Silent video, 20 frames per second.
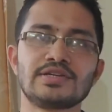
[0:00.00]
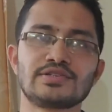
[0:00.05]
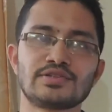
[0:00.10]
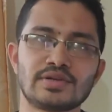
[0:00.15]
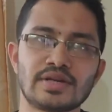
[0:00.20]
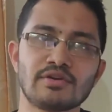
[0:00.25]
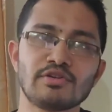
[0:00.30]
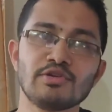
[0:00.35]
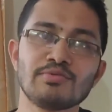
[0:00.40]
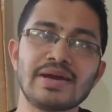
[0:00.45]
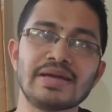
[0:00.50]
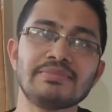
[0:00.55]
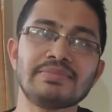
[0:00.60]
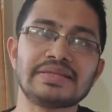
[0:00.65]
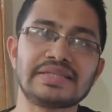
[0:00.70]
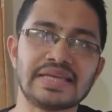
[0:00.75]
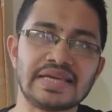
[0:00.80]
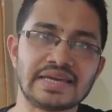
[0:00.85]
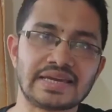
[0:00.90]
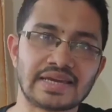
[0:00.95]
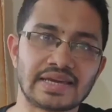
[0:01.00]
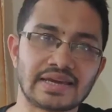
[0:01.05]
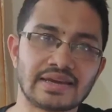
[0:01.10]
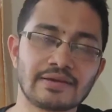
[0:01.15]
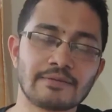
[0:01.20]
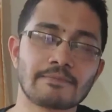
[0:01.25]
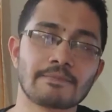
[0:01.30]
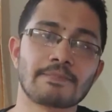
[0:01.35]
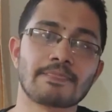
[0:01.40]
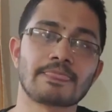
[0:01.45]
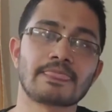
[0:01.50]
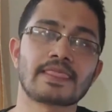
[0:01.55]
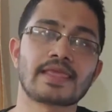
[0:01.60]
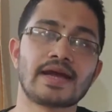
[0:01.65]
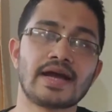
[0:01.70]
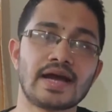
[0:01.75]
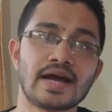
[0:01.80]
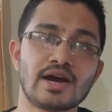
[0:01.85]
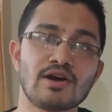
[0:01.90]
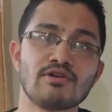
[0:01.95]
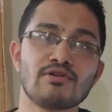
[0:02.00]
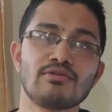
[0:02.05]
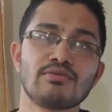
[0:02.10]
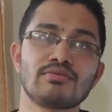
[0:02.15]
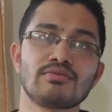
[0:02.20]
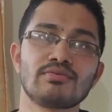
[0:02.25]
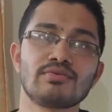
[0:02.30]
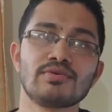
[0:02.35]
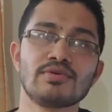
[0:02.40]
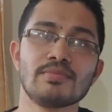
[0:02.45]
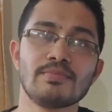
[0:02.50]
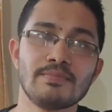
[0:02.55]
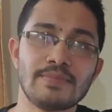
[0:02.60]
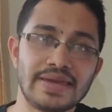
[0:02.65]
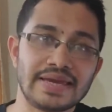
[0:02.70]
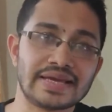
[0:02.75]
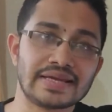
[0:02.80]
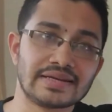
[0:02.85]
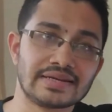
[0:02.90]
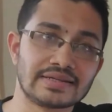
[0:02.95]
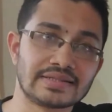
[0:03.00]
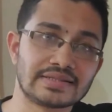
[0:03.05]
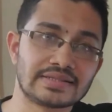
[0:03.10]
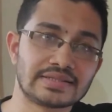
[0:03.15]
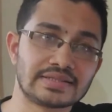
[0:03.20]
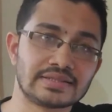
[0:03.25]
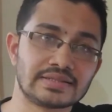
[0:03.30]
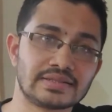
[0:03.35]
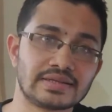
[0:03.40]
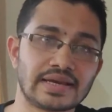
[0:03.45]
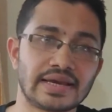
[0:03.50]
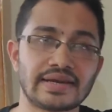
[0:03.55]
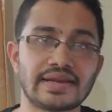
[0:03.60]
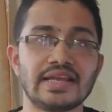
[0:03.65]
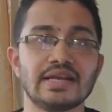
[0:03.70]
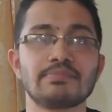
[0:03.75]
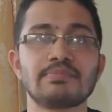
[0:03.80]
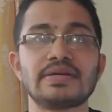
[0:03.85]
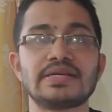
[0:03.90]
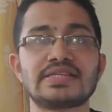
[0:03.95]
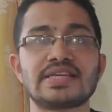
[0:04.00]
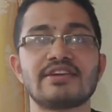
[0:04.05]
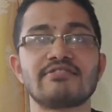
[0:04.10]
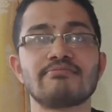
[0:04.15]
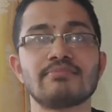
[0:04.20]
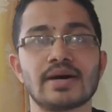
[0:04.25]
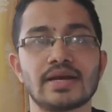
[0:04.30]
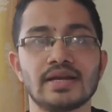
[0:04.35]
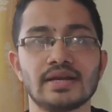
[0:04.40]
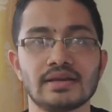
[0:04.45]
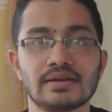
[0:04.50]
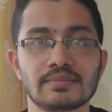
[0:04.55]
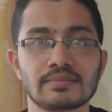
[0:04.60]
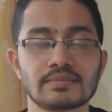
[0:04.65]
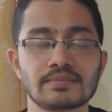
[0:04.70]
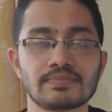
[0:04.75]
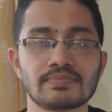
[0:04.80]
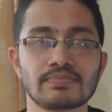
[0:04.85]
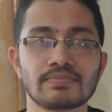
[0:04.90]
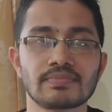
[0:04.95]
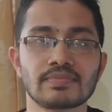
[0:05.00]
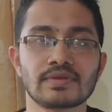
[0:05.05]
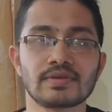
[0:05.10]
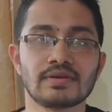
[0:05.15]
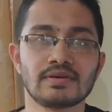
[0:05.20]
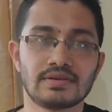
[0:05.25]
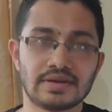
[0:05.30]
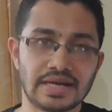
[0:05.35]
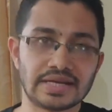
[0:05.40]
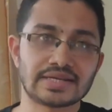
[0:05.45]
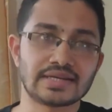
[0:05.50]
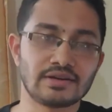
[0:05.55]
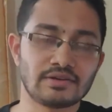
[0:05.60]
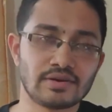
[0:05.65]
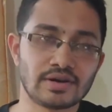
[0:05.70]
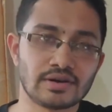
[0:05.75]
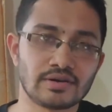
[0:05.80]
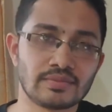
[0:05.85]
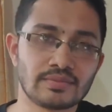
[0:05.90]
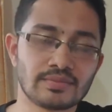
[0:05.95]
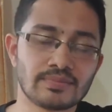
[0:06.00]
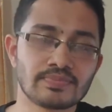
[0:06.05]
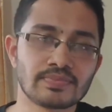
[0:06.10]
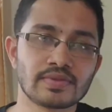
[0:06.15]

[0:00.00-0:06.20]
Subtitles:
So now you might be thinking, how make a list can help me save money? I'll tell you how.